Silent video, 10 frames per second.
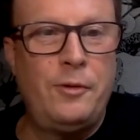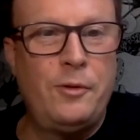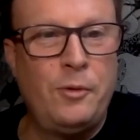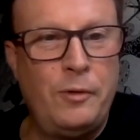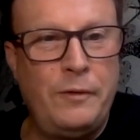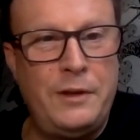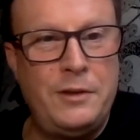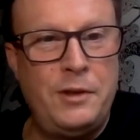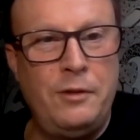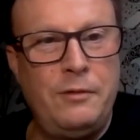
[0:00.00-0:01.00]
all of these
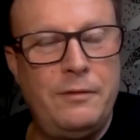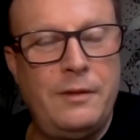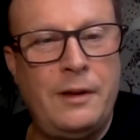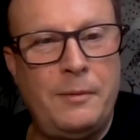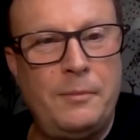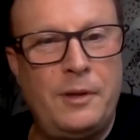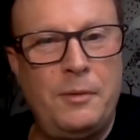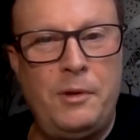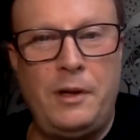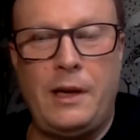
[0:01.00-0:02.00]
new
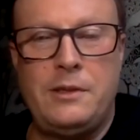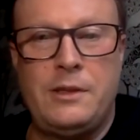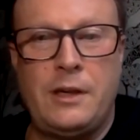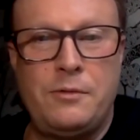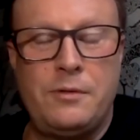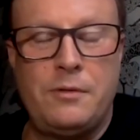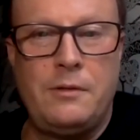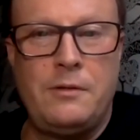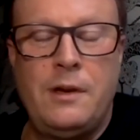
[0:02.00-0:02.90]
communication channels, although